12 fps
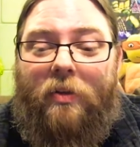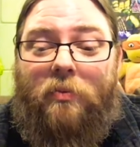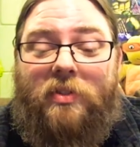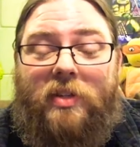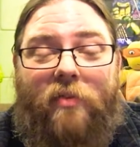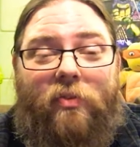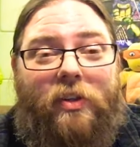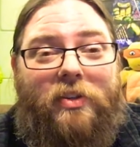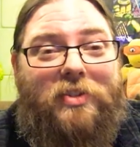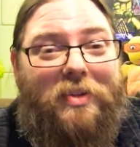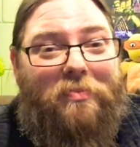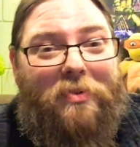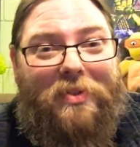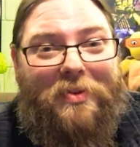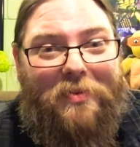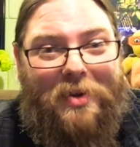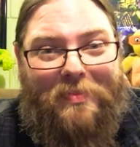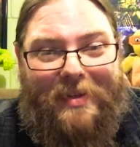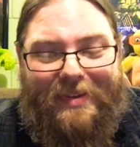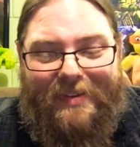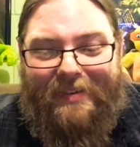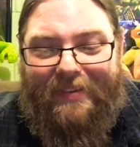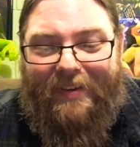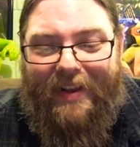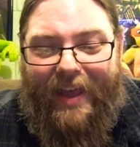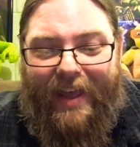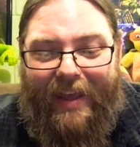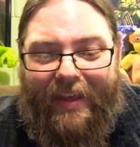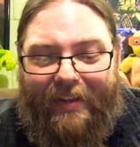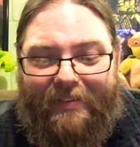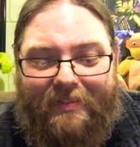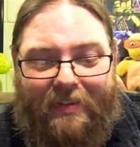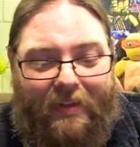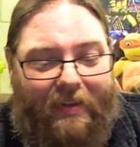it was definitely cheaper than it would have been, and